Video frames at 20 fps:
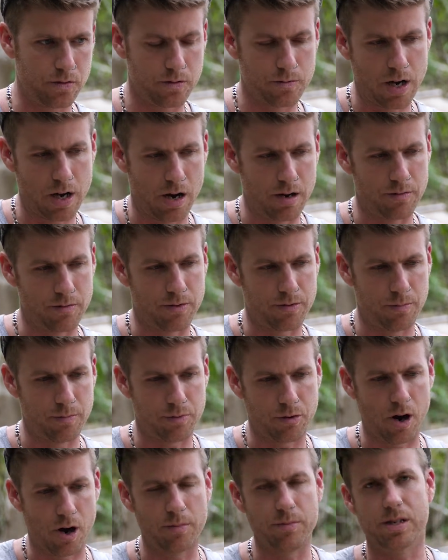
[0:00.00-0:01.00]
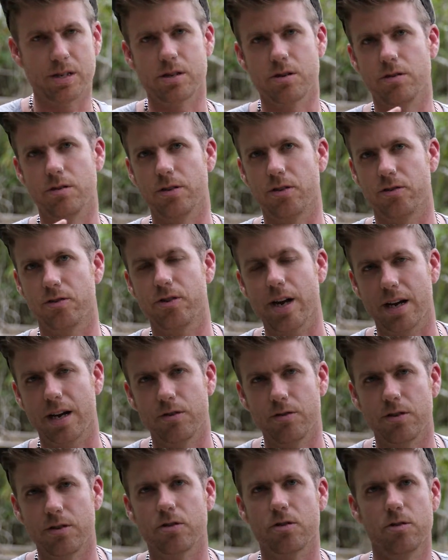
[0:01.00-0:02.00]
going from primary school into
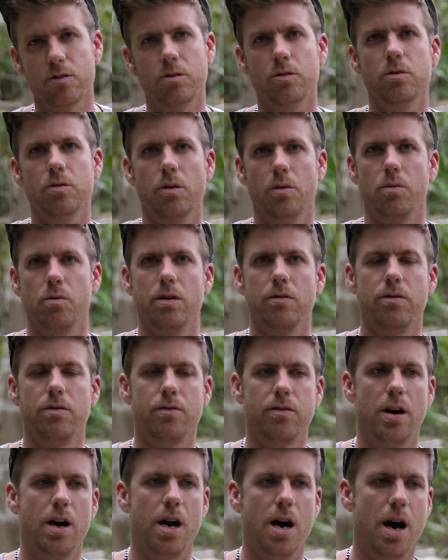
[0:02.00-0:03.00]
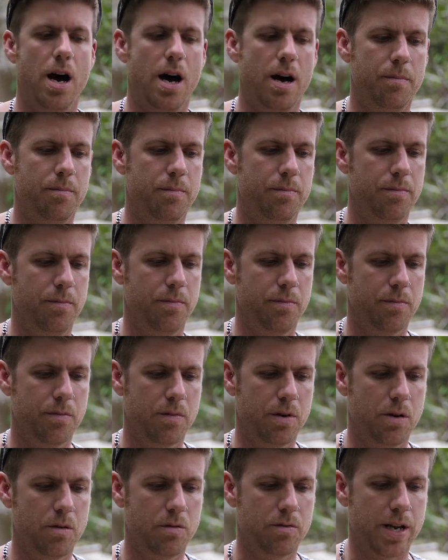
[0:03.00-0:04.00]
secondary school with
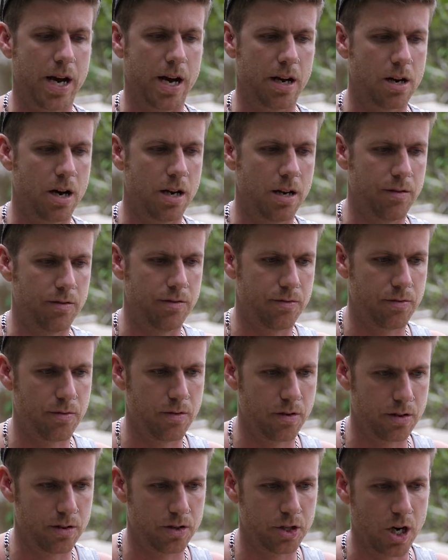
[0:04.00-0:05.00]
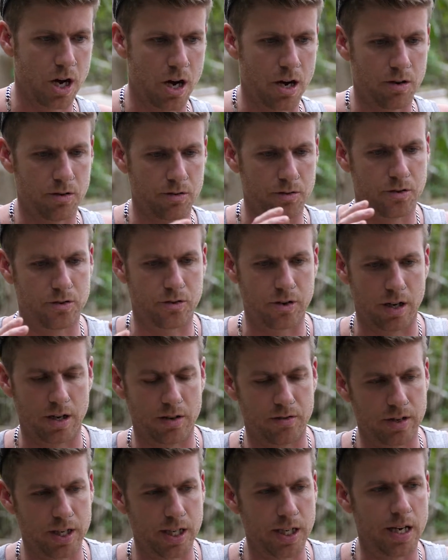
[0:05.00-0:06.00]
that kind of child to
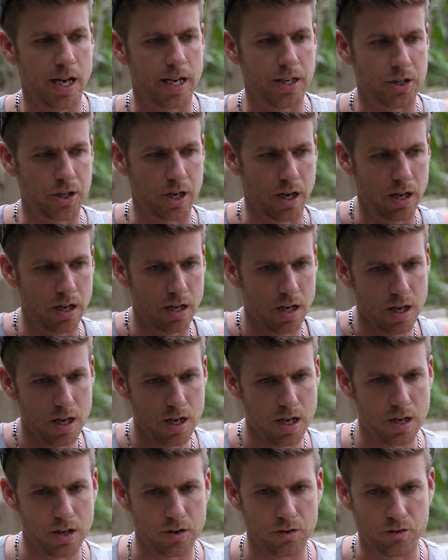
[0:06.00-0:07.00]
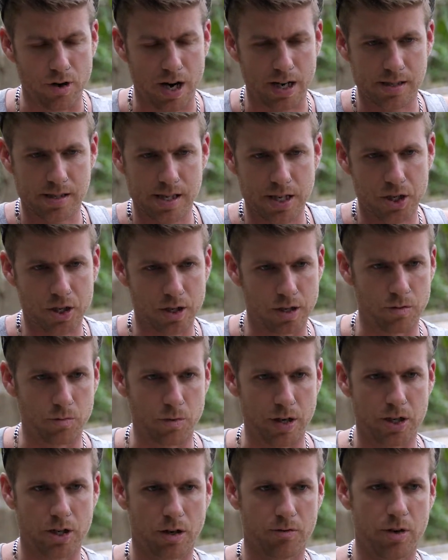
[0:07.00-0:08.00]
teenager transition,
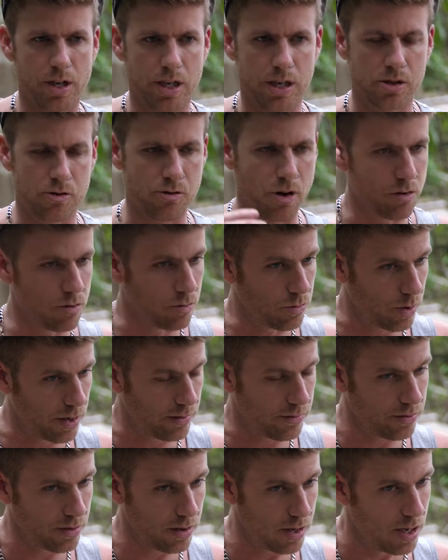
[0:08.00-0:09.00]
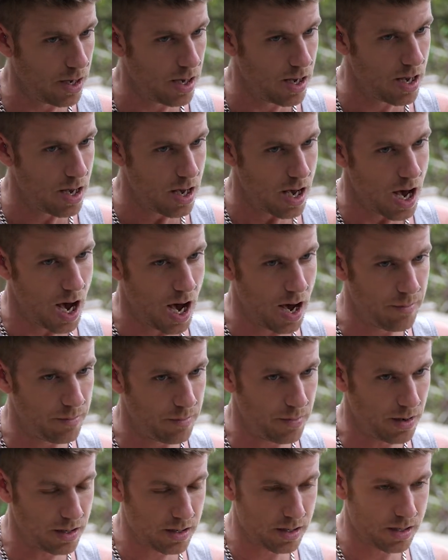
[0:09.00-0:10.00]
which I really struggled with.
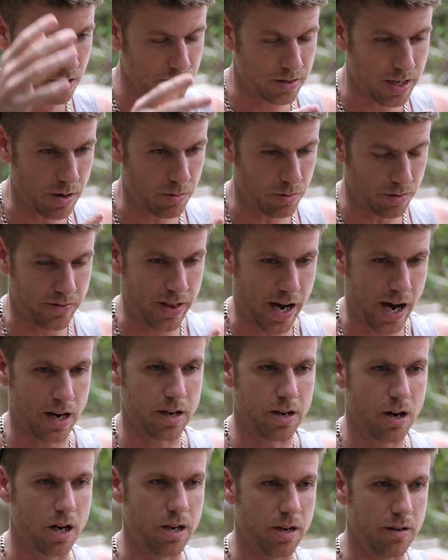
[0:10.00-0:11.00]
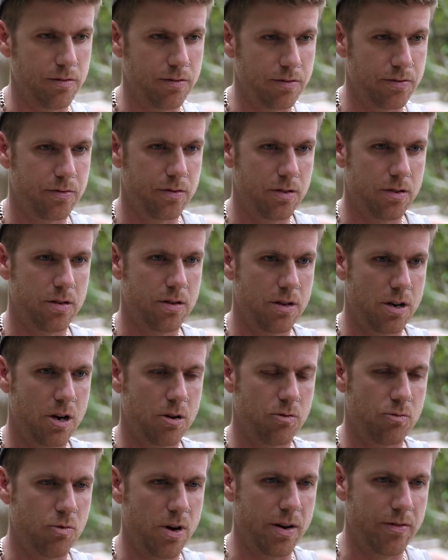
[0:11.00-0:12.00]
So I dealt with that kind of
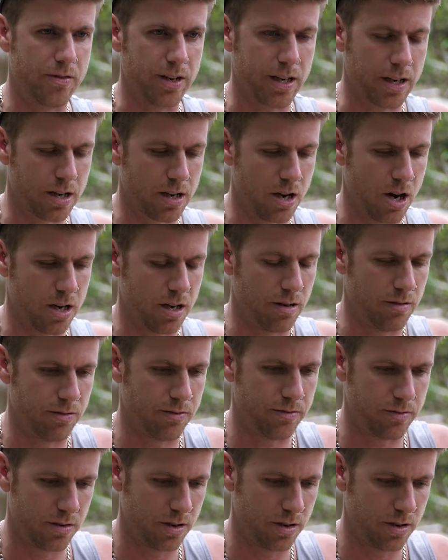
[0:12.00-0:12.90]
horrific kind of